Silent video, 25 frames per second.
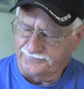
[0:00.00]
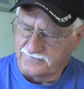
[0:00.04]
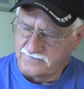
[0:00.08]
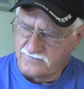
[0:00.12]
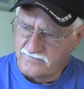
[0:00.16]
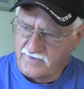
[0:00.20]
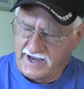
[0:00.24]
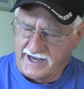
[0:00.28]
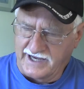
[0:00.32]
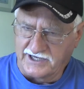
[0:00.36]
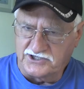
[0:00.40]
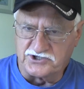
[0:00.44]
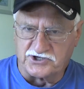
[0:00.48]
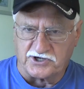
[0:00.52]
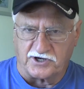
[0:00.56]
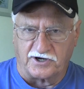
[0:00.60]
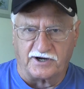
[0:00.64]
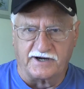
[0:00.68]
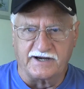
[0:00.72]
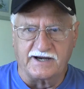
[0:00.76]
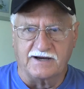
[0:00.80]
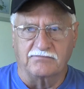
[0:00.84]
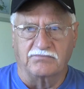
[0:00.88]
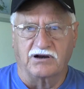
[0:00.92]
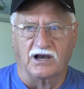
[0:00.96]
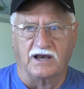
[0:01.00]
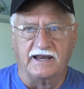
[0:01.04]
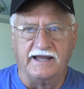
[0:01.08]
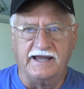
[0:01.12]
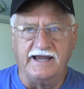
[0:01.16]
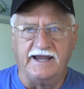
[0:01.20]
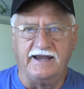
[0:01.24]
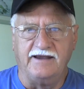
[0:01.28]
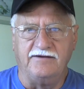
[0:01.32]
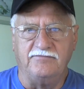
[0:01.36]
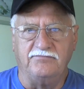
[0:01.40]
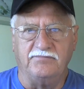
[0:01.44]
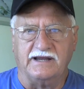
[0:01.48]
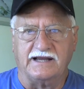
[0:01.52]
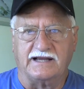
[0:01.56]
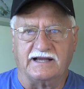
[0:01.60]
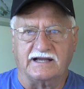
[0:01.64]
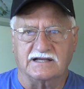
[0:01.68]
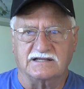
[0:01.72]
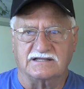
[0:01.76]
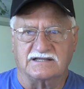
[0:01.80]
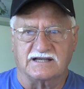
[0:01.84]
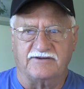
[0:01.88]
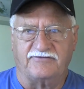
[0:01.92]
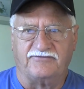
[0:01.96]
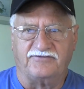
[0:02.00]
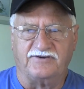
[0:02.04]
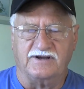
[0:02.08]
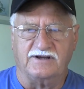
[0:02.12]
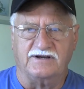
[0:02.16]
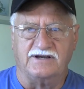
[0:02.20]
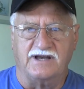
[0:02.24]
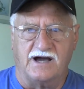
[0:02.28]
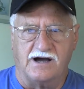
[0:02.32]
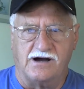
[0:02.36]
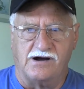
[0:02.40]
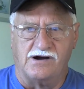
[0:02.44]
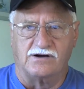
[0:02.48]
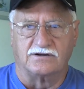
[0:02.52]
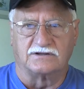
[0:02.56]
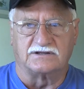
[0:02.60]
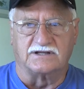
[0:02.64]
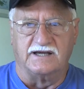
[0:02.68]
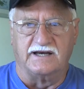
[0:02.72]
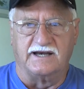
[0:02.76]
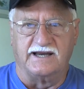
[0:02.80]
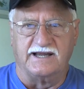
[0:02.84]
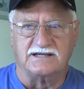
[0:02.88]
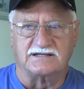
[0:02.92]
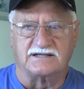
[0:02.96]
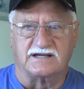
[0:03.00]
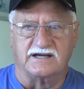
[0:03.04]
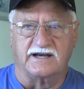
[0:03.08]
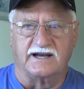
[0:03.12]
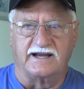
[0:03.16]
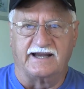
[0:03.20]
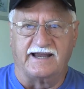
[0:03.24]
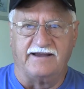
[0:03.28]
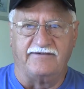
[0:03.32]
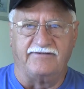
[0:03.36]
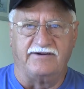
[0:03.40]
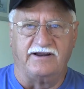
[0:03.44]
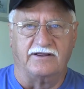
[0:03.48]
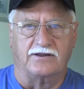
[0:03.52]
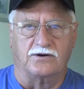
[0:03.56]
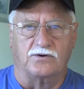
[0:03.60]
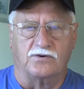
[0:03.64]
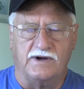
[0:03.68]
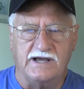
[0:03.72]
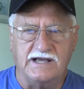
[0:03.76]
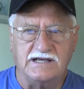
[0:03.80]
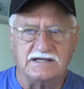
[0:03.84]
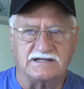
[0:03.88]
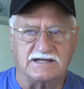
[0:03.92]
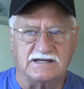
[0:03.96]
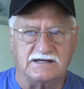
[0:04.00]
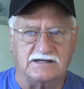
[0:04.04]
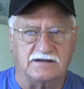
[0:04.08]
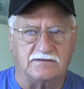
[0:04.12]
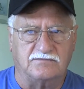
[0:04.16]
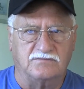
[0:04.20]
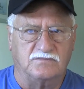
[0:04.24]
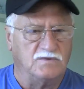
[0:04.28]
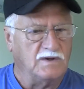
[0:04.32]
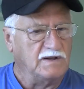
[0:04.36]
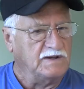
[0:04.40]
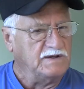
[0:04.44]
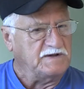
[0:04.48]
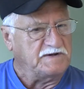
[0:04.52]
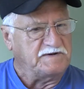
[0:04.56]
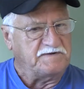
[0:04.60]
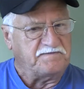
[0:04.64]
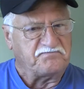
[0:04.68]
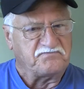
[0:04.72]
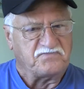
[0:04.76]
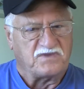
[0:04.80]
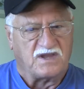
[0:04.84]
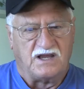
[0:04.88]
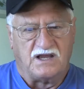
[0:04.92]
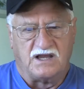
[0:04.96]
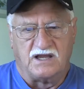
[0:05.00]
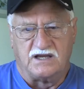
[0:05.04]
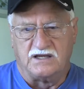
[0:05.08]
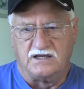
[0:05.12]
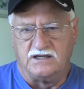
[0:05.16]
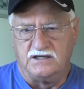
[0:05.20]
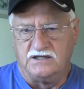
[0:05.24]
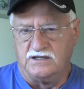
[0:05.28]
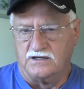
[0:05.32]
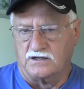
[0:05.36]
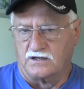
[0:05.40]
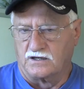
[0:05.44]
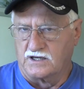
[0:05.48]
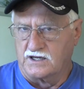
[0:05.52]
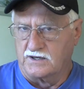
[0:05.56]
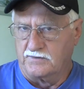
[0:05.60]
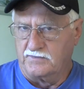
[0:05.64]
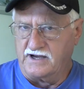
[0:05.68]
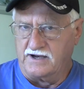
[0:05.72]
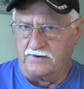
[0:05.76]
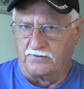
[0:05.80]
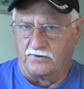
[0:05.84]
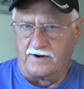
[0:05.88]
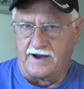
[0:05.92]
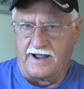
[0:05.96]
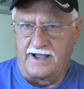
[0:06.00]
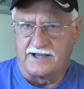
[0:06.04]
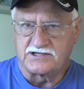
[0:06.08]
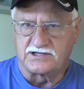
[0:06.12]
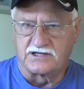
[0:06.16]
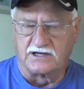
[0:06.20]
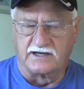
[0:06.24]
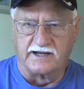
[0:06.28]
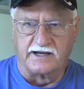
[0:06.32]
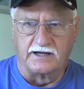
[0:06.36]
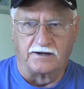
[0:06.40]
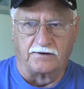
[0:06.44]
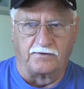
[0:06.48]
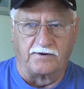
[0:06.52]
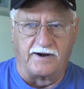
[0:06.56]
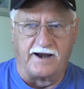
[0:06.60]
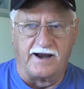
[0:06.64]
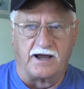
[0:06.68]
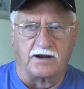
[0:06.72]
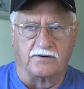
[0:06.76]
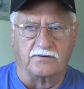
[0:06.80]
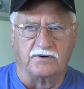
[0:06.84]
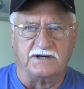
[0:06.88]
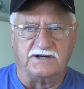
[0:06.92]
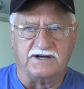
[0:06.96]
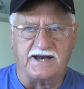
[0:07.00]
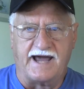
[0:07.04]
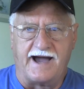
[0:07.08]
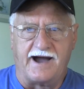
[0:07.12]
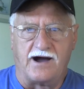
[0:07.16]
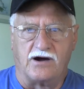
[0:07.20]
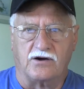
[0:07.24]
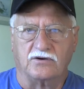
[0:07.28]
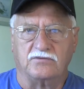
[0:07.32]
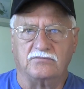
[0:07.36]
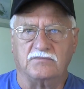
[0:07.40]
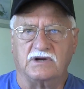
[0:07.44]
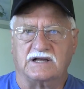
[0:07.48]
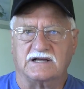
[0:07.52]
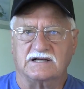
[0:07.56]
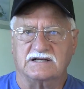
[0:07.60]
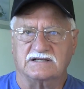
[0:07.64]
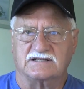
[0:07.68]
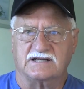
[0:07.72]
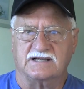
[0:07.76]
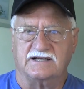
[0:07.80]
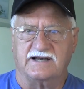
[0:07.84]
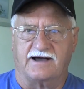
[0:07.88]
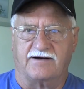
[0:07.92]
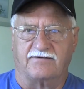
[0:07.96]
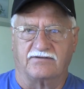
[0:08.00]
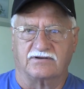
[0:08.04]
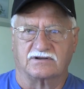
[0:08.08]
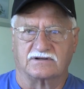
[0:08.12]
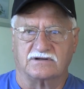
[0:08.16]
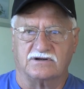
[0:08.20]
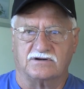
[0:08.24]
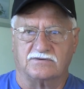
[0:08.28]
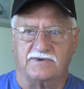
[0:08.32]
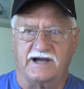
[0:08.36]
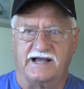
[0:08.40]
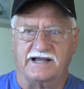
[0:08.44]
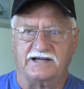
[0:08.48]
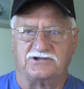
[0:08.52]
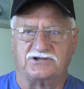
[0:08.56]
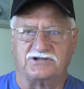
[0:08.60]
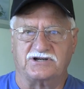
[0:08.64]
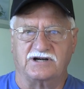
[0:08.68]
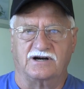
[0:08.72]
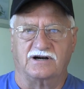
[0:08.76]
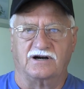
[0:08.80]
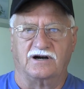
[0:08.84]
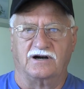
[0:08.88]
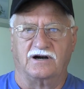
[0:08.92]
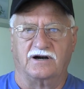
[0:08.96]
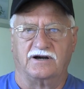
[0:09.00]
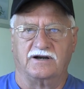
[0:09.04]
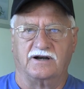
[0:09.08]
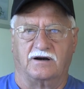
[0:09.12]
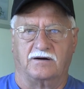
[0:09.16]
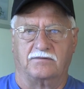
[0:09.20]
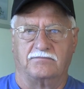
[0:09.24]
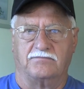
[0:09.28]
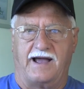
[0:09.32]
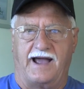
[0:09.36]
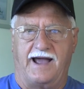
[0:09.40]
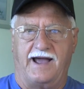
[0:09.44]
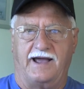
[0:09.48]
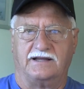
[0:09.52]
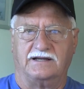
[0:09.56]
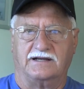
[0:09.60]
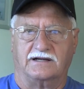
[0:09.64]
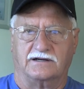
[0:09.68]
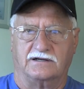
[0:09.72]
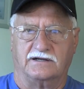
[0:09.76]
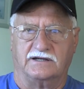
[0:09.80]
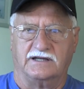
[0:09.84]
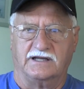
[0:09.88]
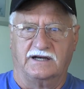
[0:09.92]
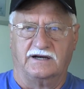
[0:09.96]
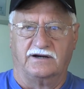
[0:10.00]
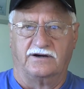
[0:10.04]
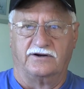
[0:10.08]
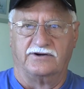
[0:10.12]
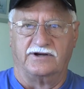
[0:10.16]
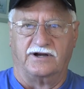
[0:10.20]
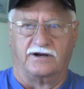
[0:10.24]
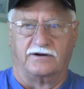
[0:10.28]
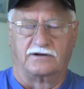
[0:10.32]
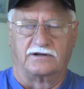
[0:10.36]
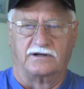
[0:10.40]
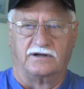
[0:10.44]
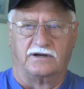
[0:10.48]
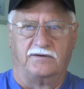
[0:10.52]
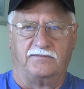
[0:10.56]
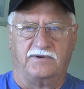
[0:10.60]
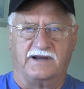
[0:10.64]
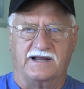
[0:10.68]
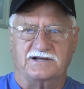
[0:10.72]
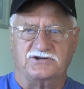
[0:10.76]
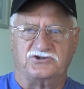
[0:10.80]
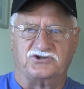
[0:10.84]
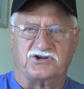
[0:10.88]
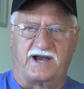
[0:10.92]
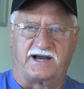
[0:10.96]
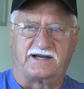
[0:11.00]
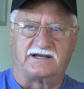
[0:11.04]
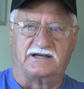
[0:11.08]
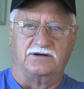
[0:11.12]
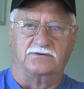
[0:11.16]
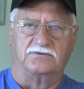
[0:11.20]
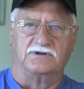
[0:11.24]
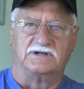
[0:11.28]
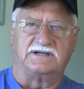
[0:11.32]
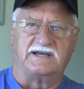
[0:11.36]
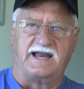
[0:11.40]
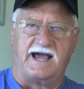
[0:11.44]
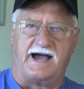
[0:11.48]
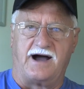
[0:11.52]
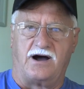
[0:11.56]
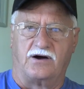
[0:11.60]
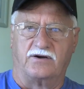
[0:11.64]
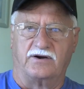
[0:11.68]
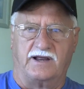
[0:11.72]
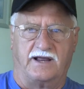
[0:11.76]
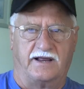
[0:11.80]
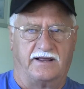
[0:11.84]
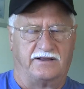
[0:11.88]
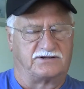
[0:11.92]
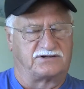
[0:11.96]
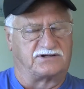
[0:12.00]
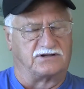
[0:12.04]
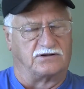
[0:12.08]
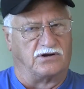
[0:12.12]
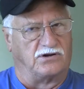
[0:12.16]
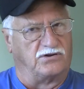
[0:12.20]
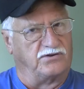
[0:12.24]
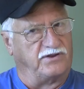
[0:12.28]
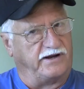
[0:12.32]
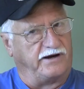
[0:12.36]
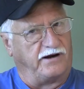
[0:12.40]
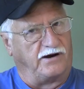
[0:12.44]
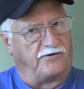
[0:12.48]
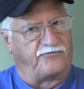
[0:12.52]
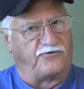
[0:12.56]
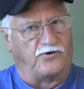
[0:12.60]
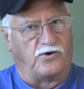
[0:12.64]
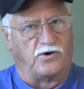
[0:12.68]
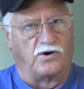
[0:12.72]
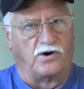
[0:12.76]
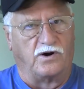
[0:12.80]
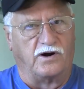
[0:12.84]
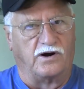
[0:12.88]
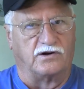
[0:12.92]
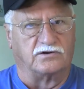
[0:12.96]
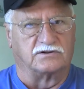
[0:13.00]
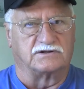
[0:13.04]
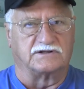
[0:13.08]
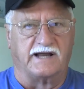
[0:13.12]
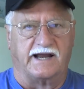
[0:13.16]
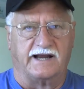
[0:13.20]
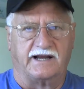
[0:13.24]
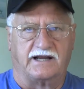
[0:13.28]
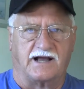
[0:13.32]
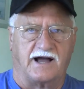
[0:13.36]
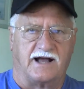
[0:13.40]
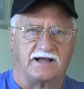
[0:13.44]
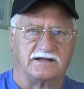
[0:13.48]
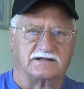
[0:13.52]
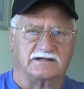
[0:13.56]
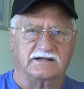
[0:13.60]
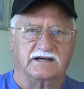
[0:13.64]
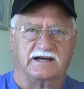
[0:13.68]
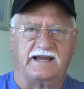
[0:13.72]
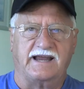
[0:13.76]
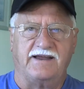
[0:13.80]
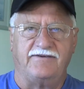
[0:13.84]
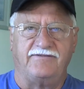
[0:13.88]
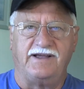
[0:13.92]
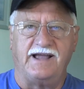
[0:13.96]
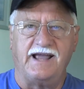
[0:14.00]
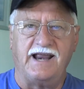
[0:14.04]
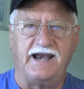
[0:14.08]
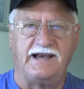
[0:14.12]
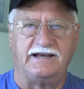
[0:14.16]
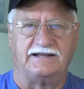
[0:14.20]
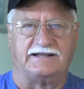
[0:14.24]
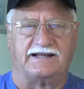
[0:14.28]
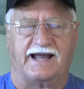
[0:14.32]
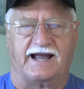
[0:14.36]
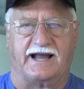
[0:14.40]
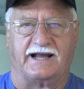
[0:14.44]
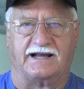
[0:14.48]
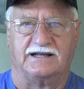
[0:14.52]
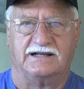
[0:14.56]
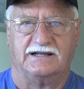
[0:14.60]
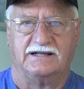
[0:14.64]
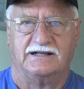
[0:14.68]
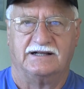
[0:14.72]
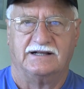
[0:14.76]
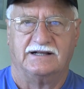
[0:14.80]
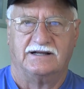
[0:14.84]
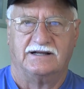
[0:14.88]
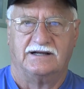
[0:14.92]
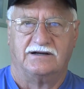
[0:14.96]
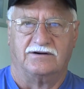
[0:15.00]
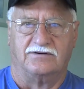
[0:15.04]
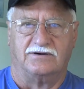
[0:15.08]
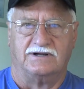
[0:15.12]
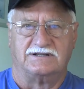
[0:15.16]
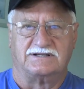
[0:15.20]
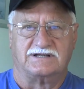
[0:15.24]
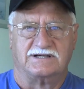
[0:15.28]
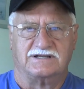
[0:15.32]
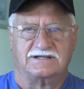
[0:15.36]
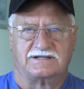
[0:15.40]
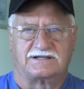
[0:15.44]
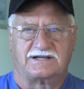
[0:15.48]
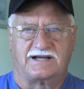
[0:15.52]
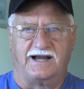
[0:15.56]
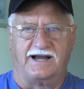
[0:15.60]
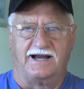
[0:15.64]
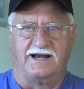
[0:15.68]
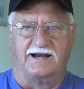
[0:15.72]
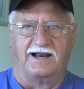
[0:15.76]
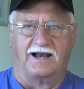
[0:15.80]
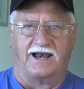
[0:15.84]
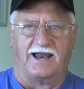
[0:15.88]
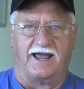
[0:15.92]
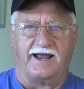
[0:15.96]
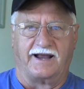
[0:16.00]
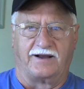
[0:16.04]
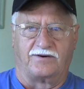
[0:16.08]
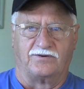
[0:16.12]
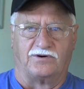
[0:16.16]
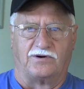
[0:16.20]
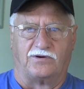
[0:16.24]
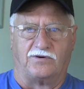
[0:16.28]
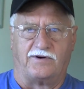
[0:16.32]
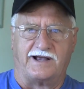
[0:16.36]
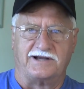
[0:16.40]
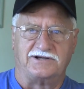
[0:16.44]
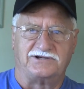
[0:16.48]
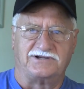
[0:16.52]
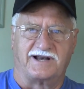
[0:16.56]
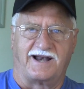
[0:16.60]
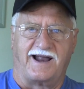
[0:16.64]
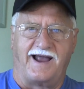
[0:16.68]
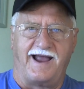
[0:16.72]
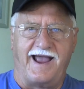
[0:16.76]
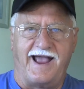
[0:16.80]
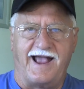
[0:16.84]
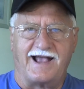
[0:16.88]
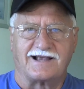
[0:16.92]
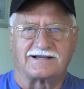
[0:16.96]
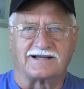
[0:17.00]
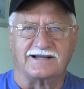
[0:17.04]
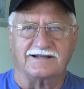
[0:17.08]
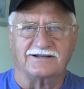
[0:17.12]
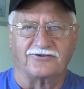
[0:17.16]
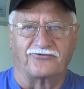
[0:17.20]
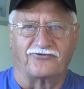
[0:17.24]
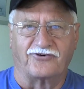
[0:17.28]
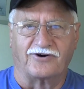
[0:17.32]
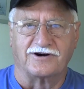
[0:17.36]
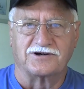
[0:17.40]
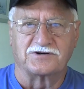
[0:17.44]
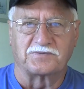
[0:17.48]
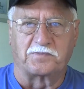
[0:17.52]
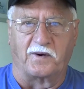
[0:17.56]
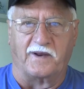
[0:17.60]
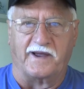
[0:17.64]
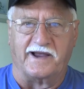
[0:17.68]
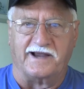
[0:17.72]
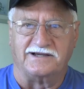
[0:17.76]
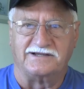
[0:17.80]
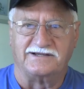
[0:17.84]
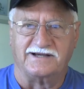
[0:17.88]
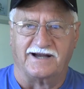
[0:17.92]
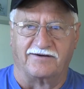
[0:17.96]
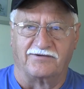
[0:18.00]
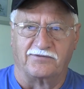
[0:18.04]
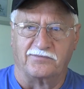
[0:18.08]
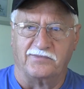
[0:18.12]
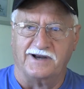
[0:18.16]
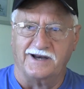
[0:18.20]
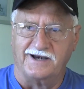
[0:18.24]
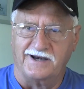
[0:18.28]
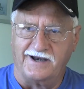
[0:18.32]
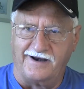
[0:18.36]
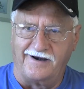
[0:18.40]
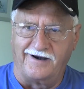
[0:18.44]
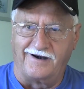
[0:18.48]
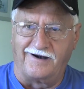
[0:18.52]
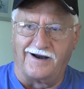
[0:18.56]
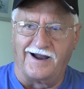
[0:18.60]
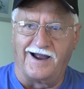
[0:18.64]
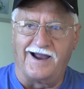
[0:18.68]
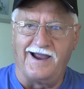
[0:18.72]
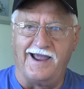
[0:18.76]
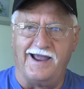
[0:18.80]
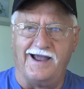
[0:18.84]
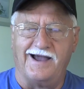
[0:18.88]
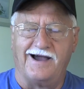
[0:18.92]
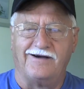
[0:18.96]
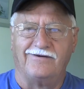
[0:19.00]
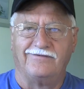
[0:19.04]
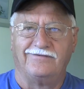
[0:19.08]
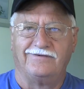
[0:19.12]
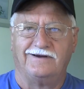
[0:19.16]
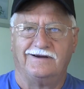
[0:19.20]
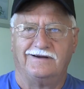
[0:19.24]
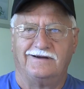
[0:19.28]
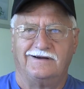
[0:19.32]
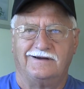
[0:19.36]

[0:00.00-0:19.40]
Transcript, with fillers: make sure you believe because if you don't that he's going to give you the wisdom you're going to be wrestling around with doubt because the devil will make sure you're, ba- you're you know you're going to be injected with doubt and so therefore don't think god's going to give you anything which is kind of like well why should i ask in the first place you ever been there i have